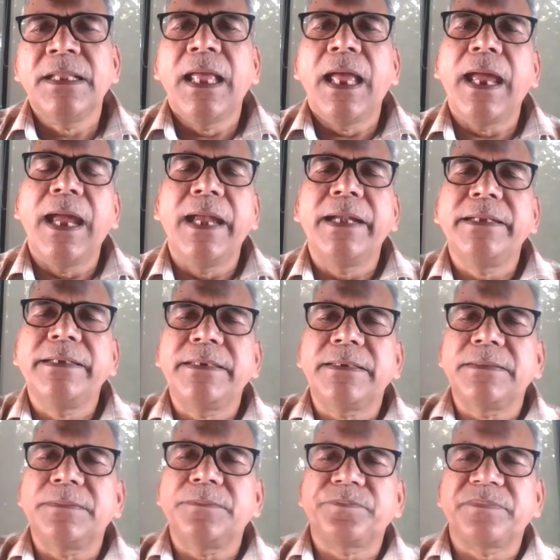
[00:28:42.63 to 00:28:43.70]
and
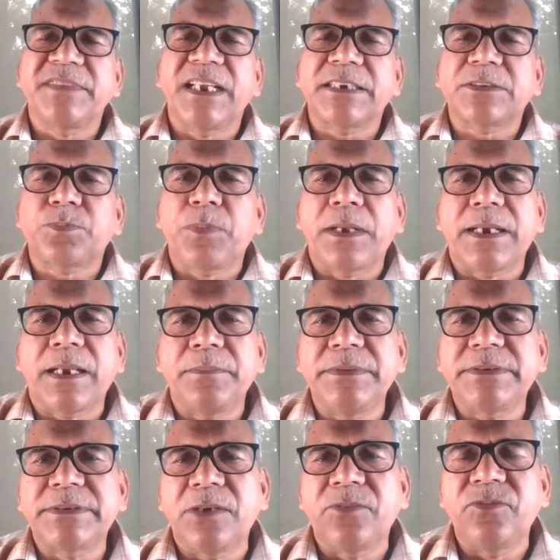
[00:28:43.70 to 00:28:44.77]
next
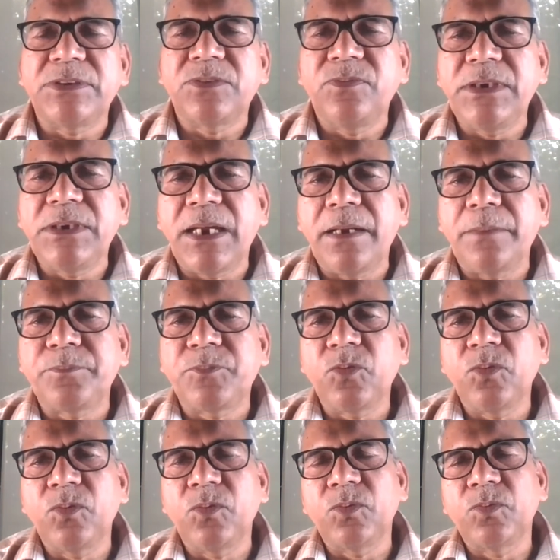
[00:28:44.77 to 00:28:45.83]
parameter which we have
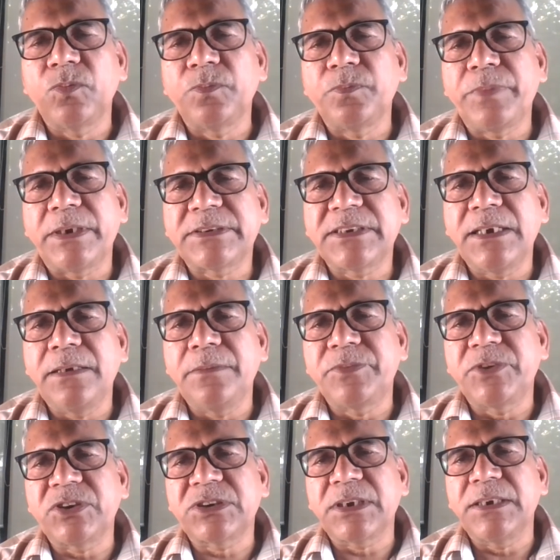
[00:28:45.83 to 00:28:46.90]
to battery
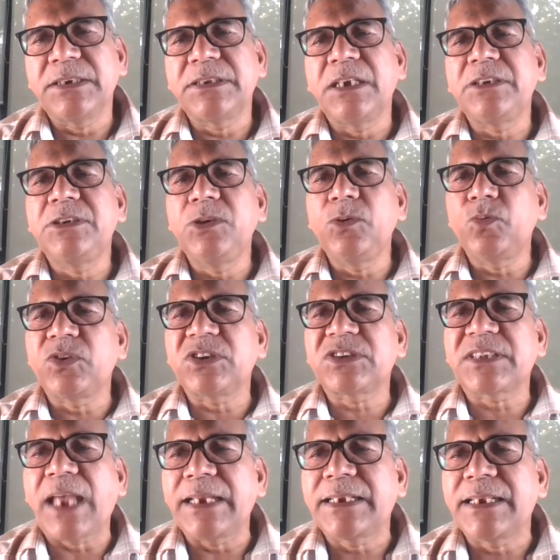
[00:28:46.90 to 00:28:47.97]
limitation is the duty
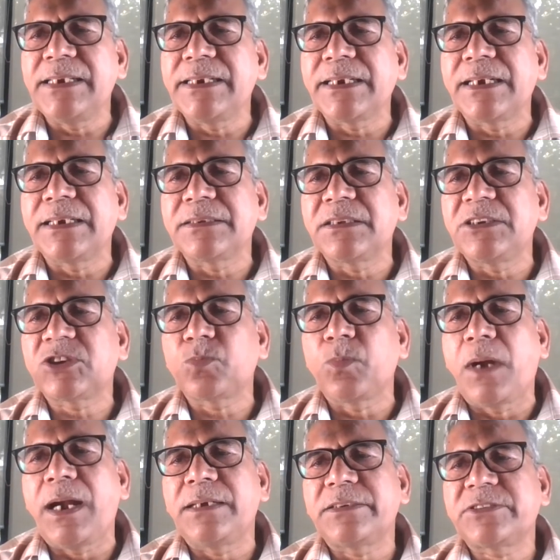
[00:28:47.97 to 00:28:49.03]
cycling and the
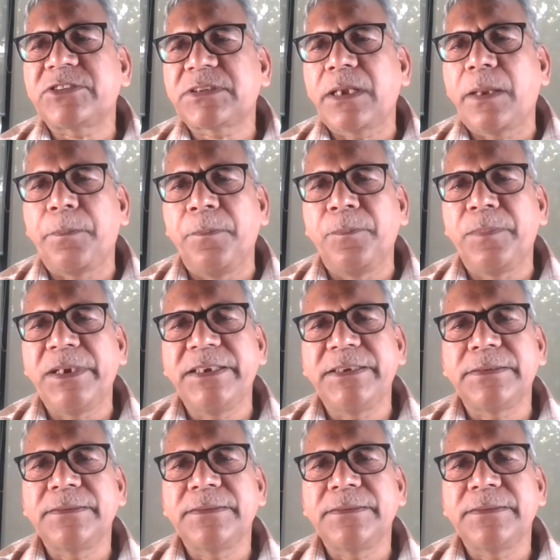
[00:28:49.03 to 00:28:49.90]
smart sampling.